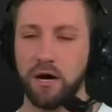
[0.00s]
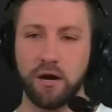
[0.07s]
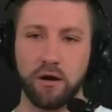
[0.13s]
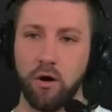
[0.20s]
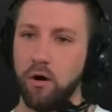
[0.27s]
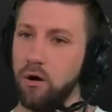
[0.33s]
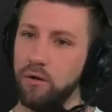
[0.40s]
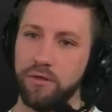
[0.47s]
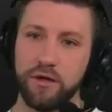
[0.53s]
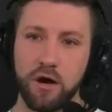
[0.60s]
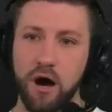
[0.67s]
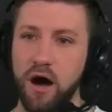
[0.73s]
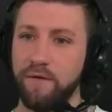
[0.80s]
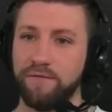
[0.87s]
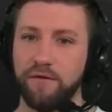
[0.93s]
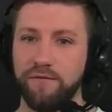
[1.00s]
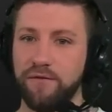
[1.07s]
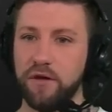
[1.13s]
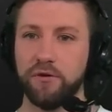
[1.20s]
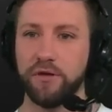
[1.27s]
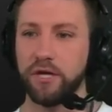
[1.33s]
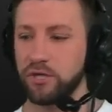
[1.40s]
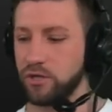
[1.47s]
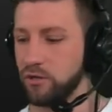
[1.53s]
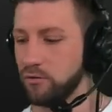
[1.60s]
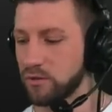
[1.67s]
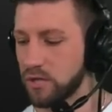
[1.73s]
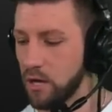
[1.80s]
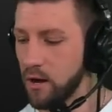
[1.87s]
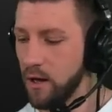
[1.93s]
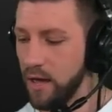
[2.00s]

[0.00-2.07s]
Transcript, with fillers: got all the off the field issues.